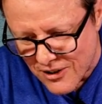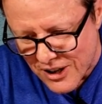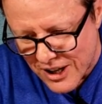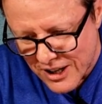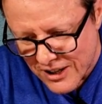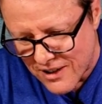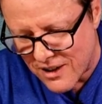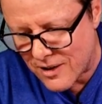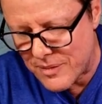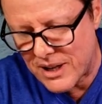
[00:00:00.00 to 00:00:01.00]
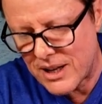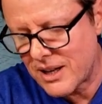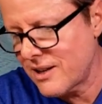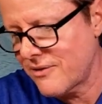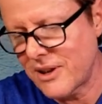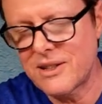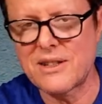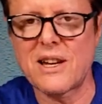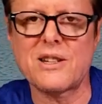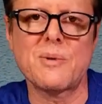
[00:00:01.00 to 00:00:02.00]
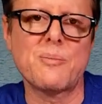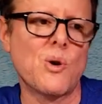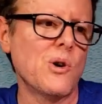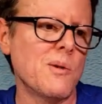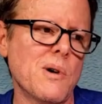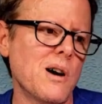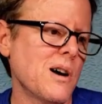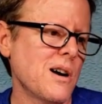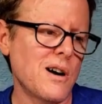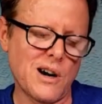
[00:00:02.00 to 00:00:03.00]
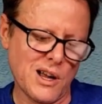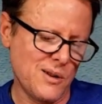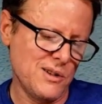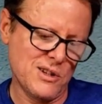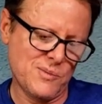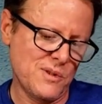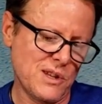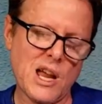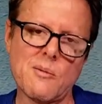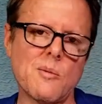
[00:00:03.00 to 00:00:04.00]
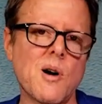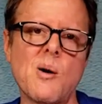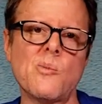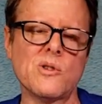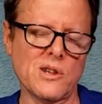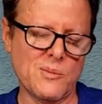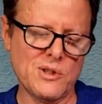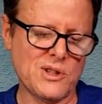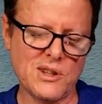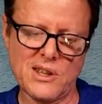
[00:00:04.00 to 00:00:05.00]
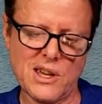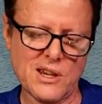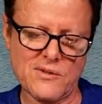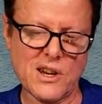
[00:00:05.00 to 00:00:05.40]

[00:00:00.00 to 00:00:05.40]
oh, neck. Oh man, if I did that to my Pokemon card, I uh, just, uh, camera mom wouldn't let me see the end of